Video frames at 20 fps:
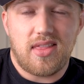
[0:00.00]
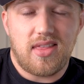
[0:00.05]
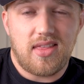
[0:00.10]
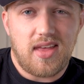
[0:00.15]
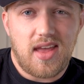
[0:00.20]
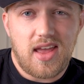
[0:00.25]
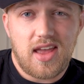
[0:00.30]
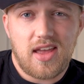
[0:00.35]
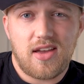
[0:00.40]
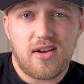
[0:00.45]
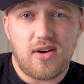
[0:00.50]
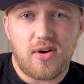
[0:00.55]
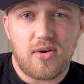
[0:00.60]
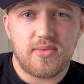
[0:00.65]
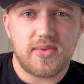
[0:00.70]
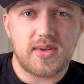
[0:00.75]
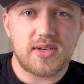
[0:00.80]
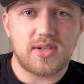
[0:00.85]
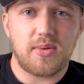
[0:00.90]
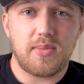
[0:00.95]
they
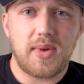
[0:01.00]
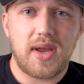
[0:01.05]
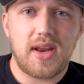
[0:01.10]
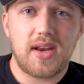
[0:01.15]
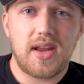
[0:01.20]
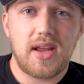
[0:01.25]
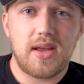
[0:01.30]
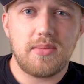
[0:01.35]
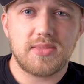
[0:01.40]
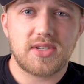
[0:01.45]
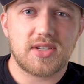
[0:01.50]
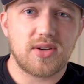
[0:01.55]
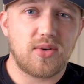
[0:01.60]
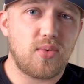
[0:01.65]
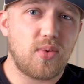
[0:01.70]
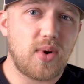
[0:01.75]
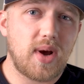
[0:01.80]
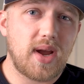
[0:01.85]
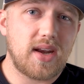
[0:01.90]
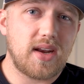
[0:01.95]
own the domain name, so
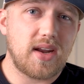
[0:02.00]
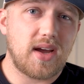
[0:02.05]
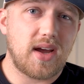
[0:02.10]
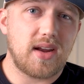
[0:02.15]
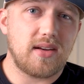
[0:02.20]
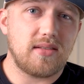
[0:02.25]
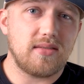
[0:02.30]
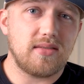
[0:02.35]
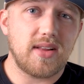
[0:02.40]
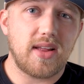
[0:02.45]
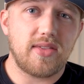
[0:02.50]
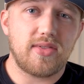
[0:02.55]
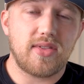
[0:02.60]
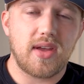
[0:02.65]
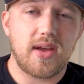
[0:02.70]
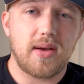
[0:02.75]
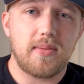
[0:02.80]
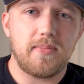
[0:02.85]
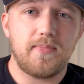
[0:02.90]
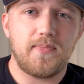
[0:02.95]
why not let
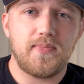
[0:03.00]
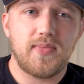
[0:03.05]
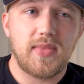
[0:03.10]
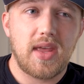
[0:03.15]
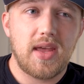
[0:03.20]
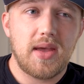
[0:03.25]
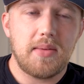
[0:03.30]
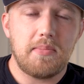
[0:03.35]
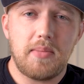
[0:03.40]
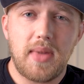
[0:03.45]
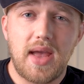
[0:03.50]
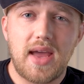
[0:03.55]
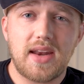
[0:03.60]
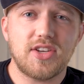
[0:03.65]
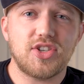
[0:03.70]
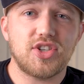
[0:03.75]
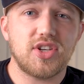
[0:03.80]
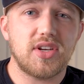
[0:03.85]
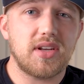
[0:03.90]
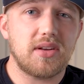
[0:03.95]
them
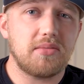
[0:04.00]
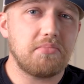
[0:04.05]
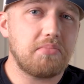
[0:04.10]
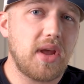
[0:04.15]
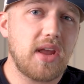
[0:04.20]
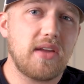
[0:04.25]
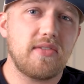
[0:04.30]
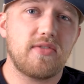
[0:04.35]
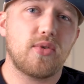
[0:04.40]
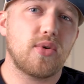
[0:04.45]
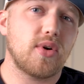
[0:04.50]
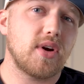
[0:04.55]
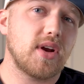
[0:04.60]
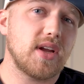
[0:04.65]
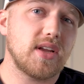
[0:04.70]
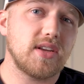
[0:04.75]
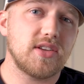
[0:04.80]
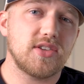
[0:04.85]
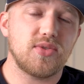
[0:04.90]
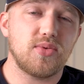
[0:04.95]
manage it and pay for
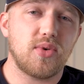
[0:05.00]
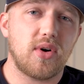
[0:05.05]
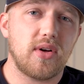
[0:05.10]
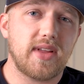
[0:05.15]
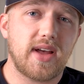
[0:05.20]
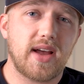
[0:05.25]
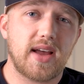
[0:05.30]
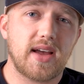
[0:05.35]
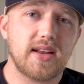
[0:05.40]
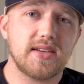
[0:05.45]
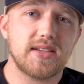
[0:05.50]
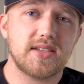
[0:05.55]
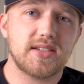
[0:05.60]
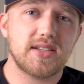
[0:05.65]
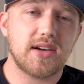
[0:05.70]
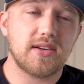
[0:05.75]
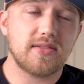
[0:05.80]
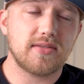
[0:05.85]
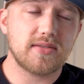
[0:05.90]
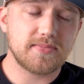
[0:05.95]
it and do all that kind of
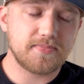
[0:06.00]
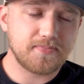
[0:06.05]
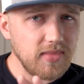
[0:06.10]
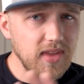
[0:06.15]
stuff.